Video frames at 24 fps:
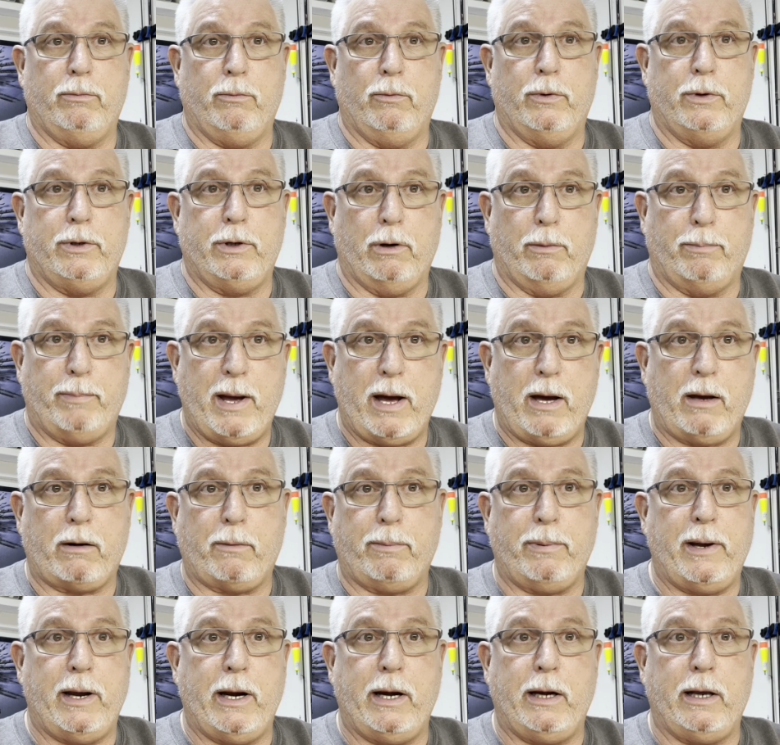when you're powder
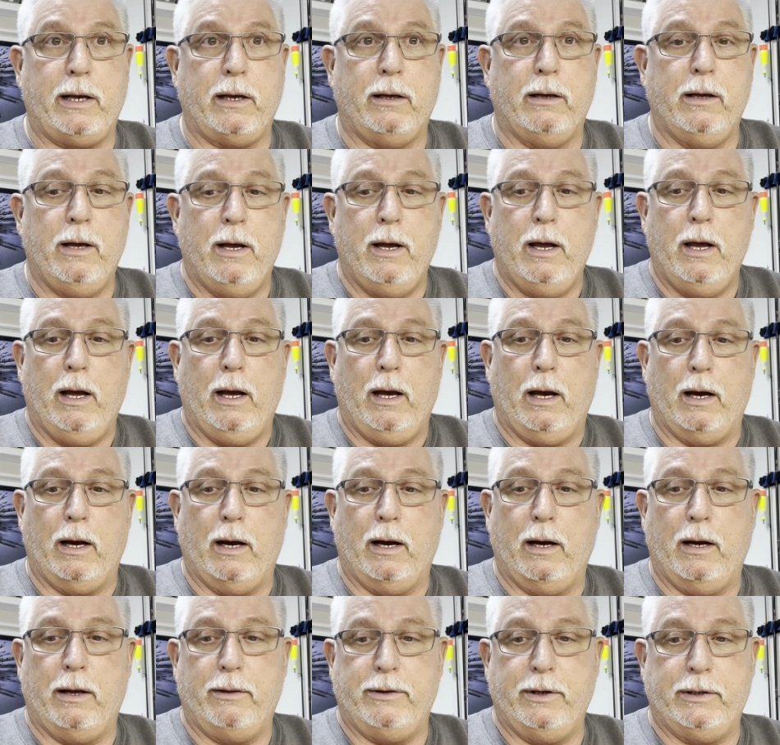painting
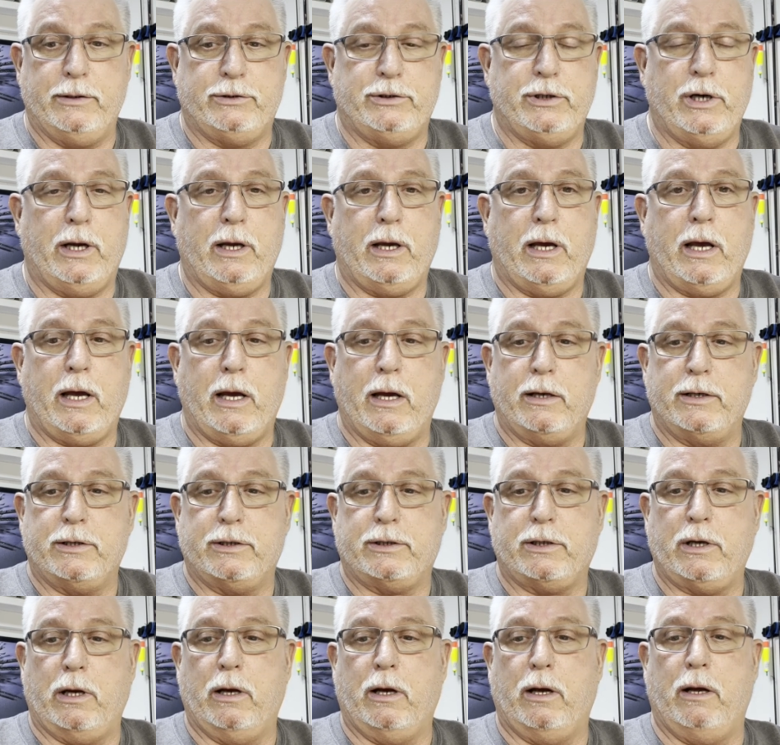uh, these jig
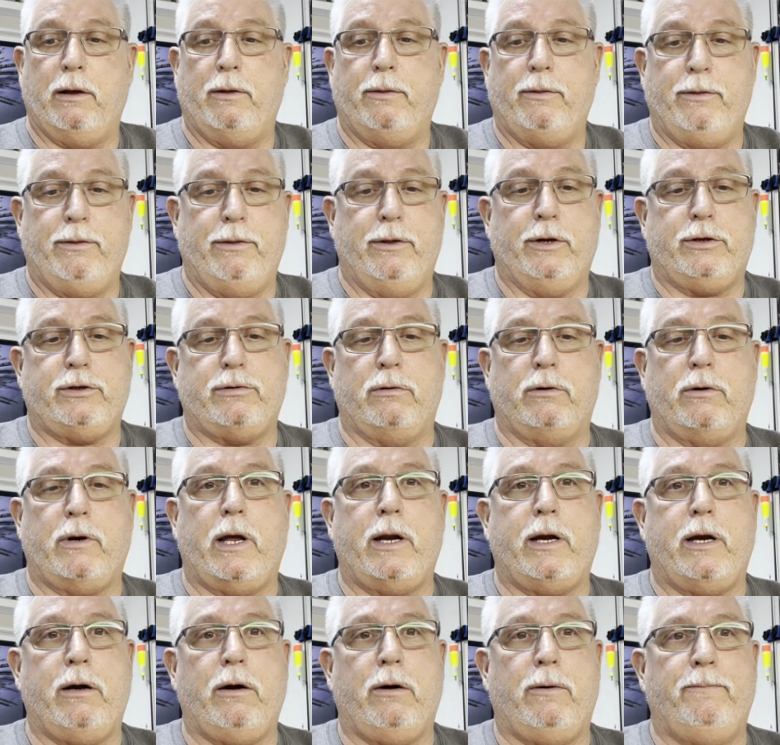heads, uh, this one
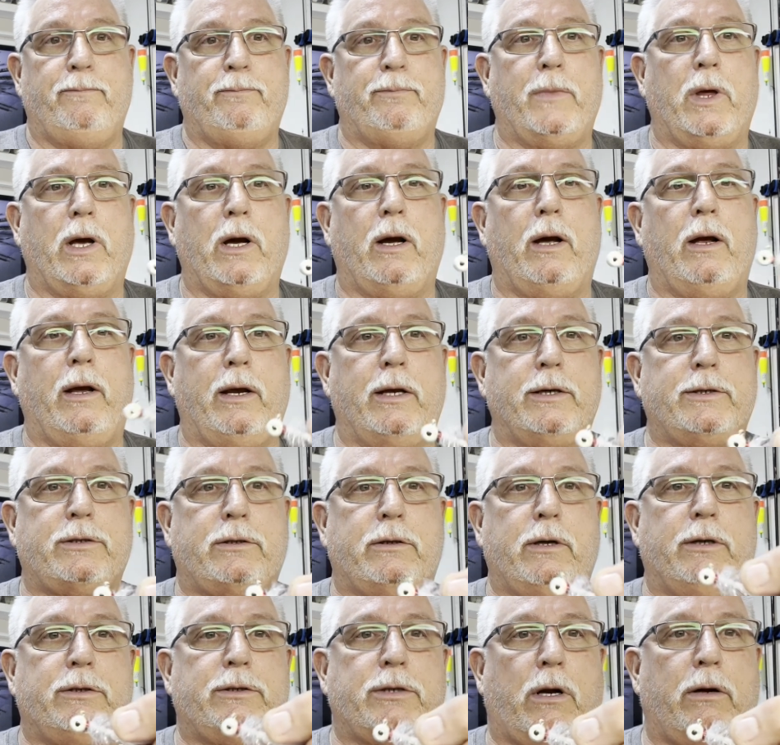right here, uh, it's
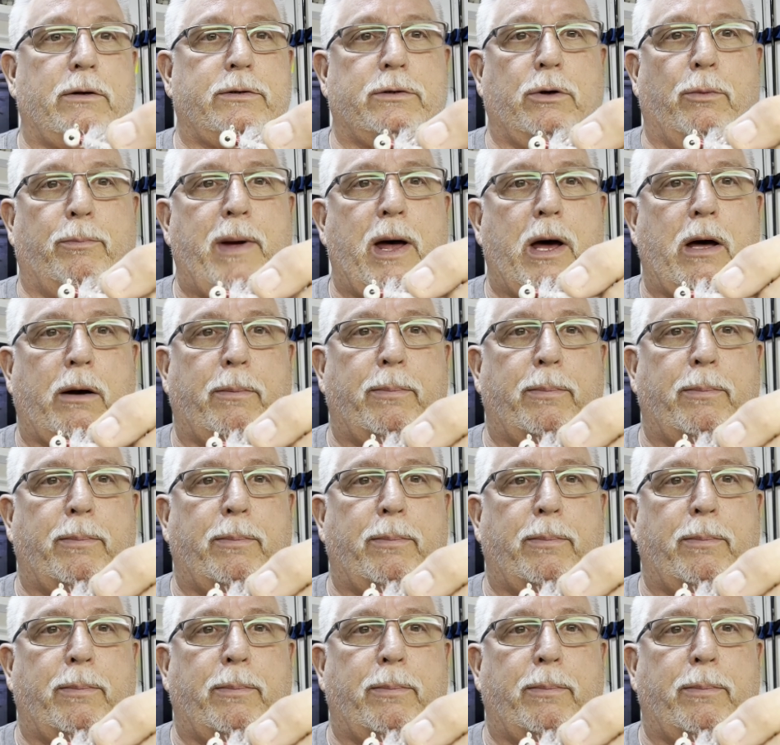it's also powder